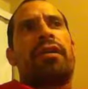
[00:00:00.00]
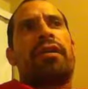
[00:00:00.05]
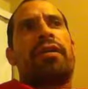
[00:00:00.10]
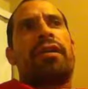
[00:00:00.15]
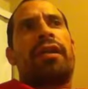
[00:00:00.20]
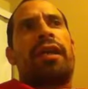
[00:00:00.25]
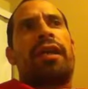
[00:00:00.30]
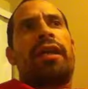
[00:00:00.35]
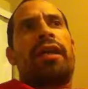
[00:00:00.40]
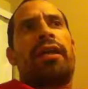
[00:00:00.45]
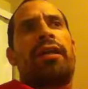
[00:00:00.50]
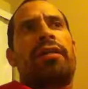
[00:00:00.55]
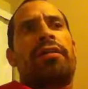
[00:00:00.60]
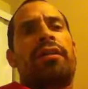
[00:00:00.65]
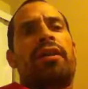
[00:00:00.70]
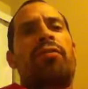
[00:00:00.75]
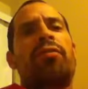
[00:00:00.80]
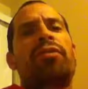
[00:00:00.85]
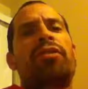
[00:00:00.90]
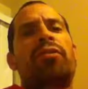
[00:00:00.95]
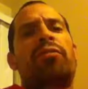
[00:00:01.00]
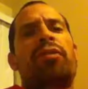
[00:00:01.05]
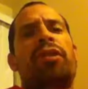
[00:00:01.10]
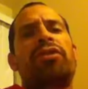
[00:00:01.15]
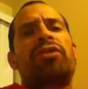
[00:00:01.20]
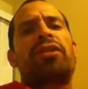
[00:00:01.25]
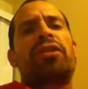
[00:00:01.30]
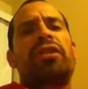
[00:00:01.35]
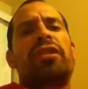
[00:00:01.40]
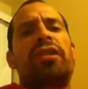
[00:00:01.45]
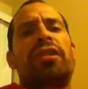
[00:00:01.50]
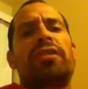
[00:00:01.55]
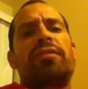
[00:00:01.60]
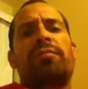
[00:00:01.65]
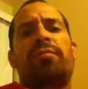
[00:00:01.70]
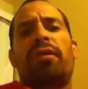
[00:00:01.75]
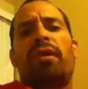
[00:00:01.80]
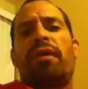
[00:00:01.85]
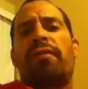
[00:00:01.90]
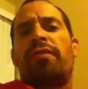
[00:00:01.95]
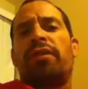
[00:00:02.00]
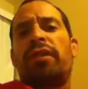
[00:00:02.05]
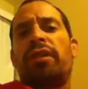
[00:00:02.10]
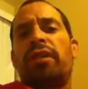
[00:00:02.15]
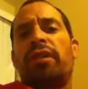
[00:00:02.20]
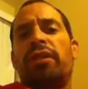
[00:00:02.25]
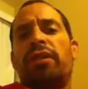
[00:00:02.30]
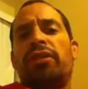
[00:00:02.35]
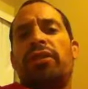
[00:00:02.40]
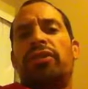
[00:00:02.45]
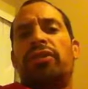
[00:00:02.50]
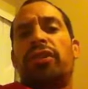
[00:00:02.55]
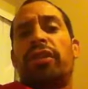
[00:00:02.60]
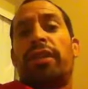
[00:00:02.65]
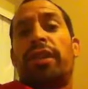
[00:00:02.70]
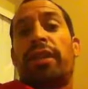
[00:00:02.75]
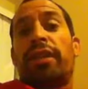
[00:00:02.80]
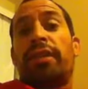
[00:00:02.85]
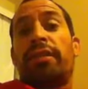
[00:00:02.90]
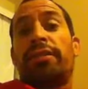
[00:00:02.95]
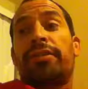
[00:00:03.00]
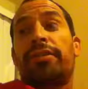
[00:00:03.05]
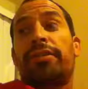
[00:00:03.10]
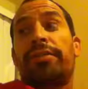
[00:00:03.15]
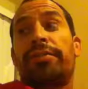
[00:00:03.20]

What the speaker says: They dealt with the question: Is poverty genetics?